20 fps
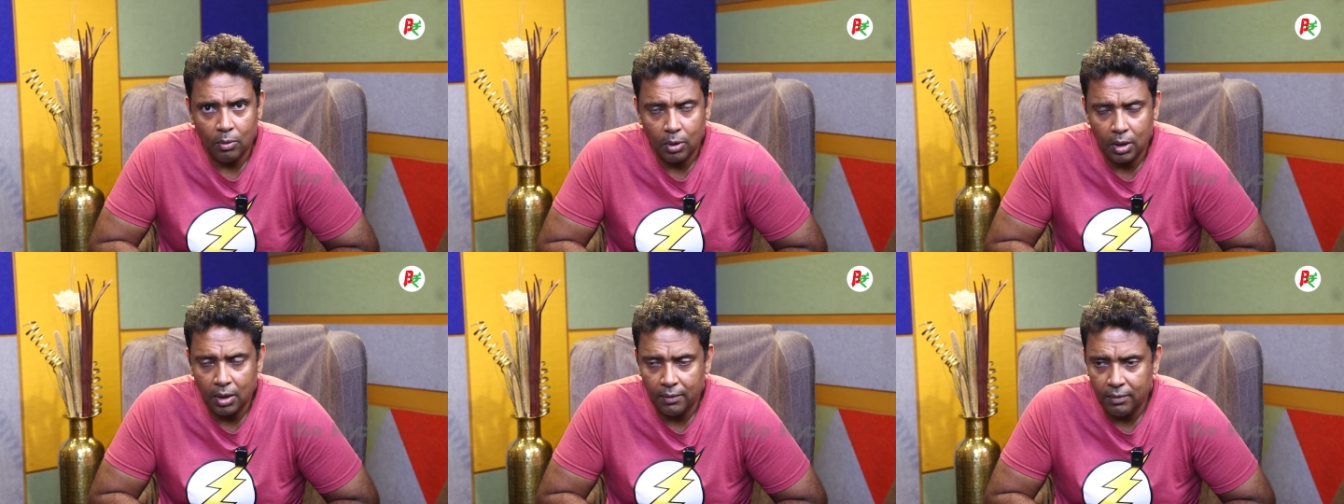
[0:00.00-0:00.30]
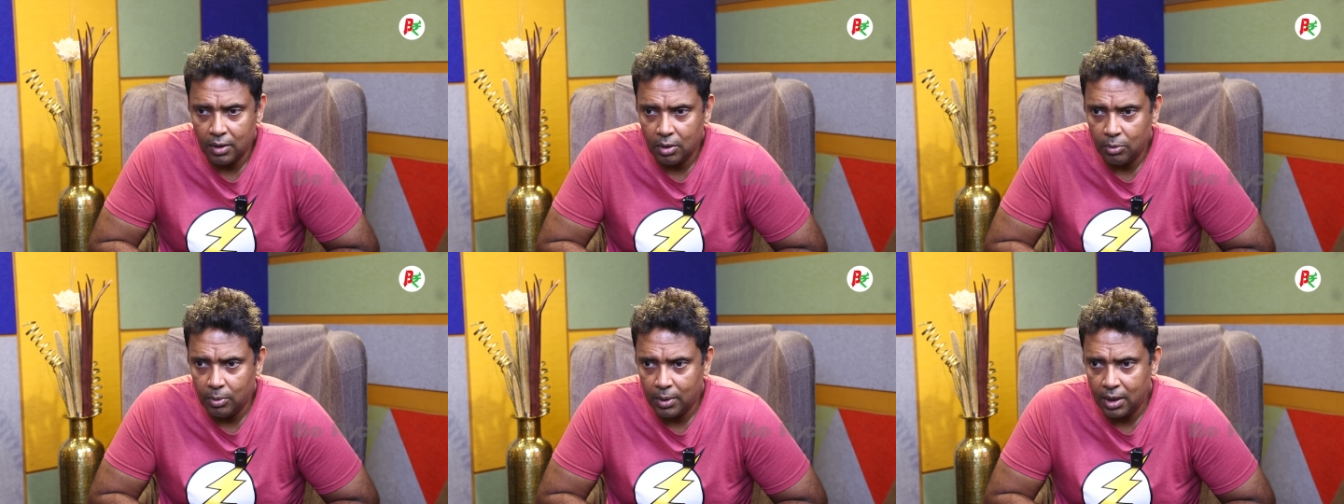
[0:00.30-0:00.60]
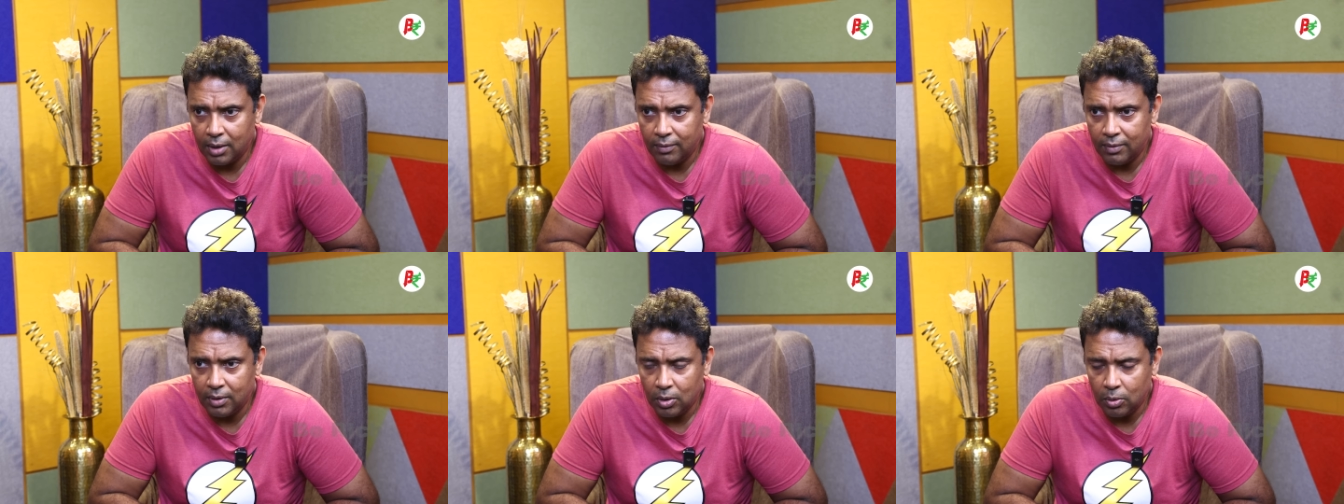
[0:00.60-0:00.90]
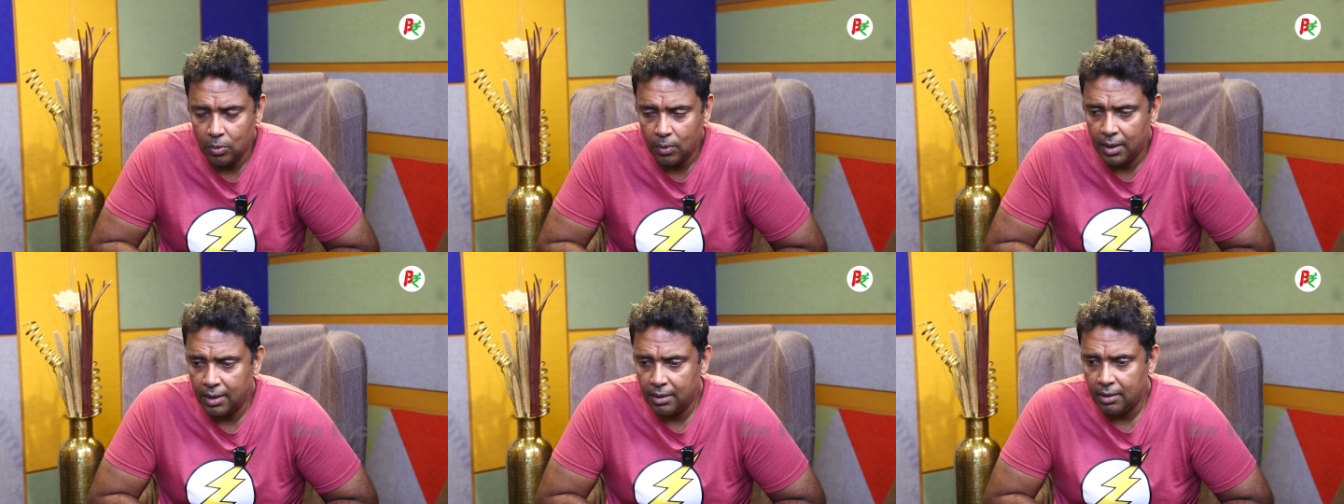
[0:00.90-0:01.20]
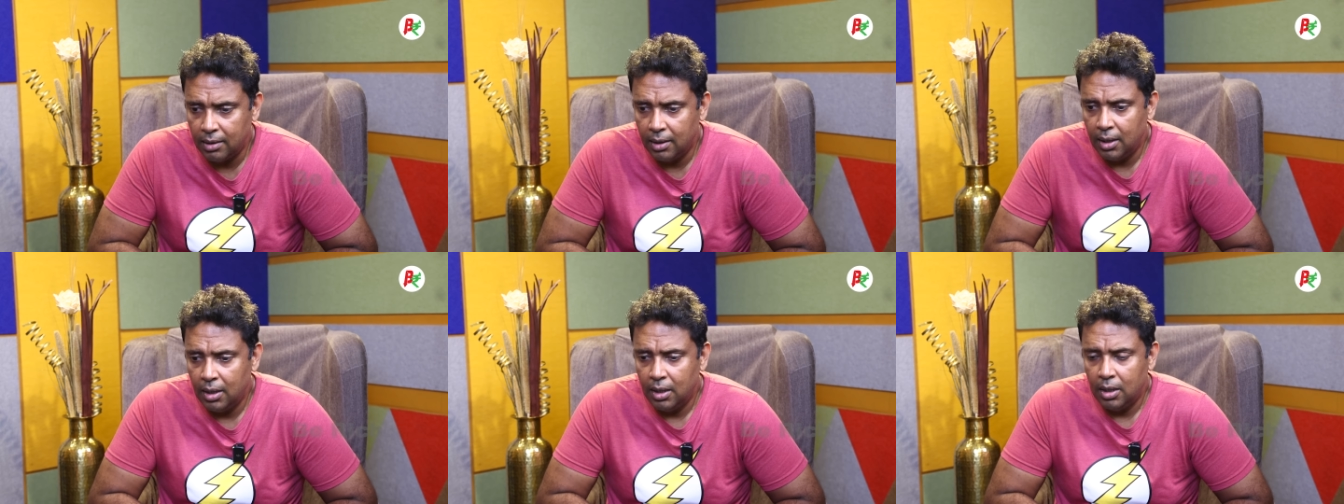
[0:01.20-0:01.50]
whatever, wherever you
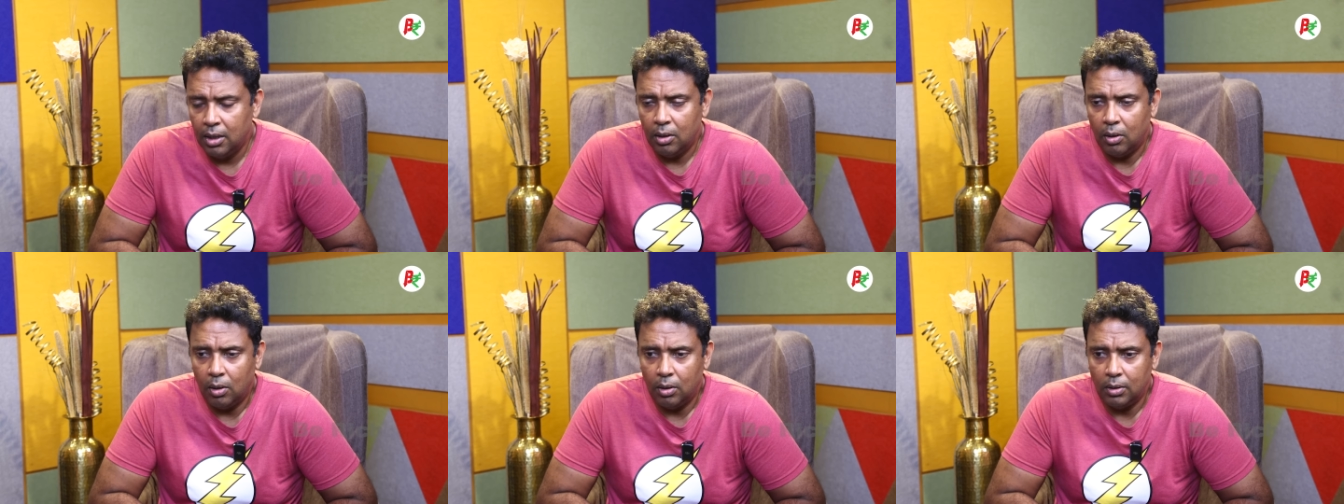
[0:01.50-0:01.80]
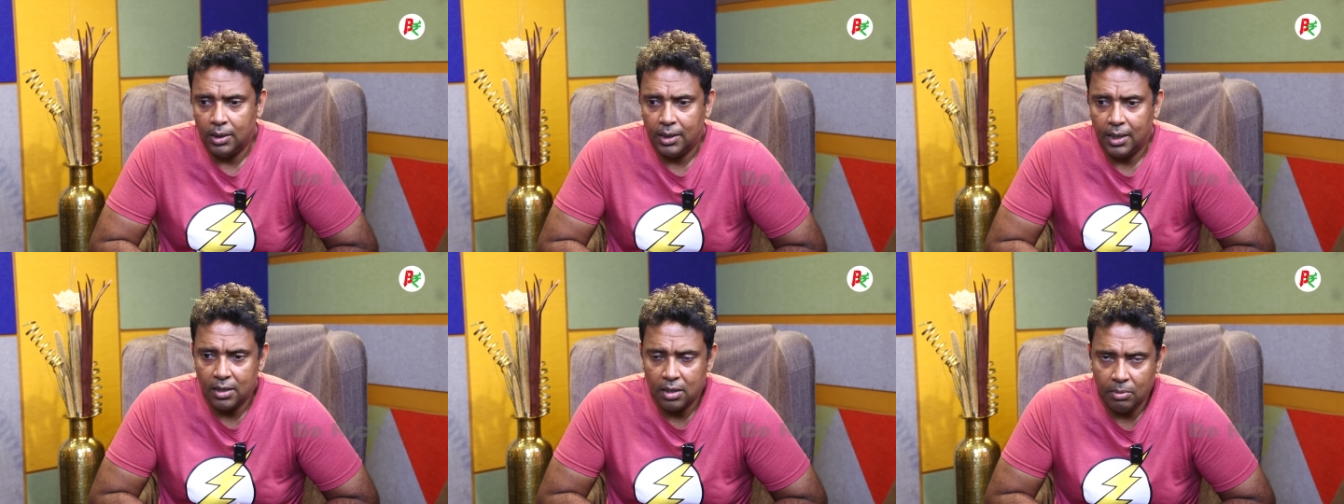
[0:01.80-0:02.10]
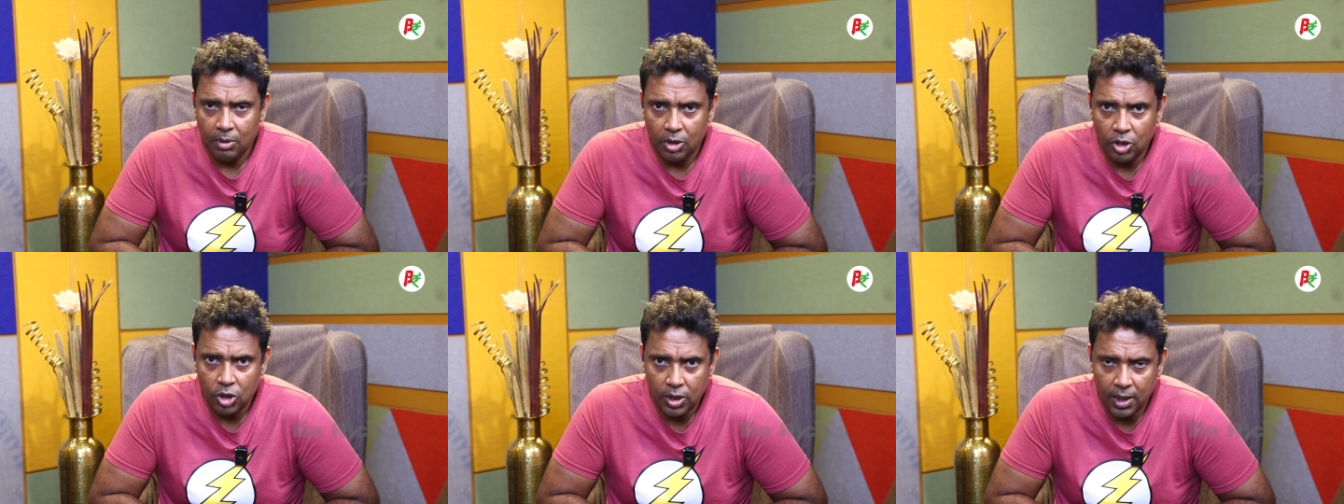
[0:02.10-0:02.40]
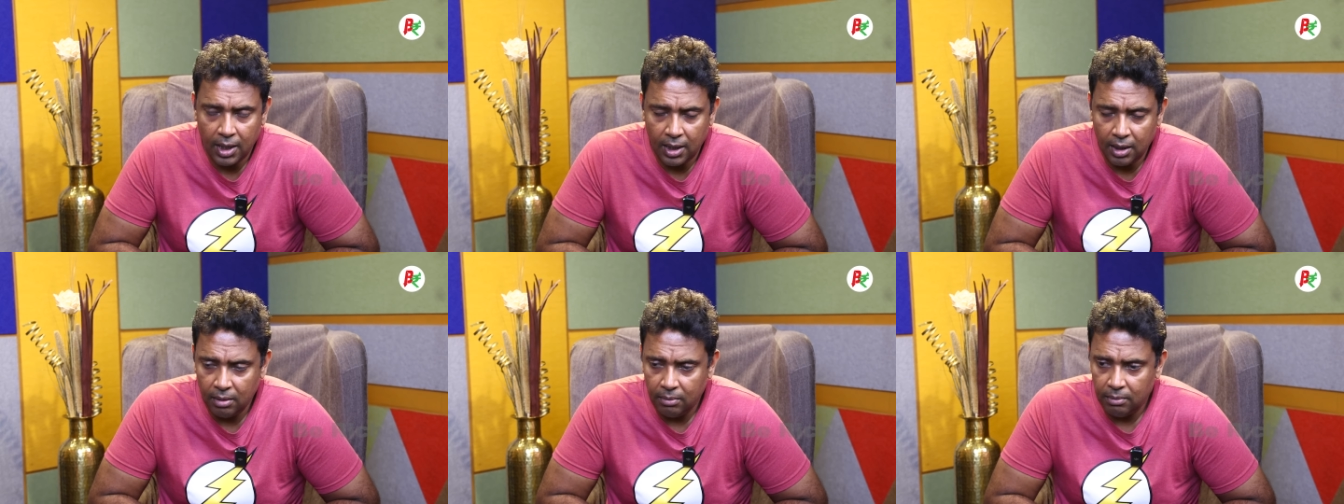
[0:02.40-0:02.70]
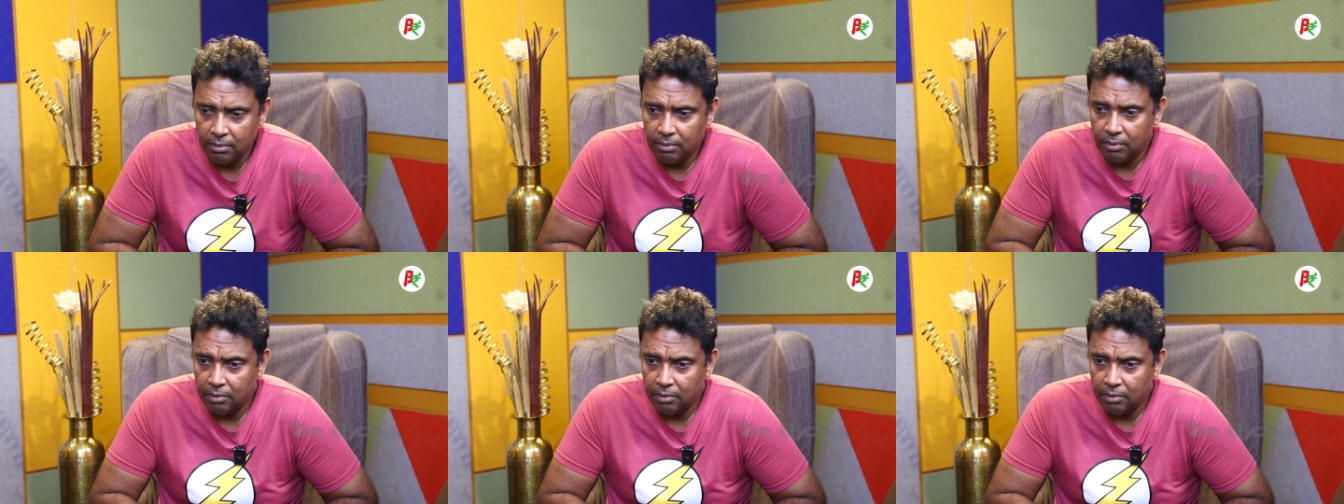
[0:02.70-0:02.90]
are, all that has to be shared.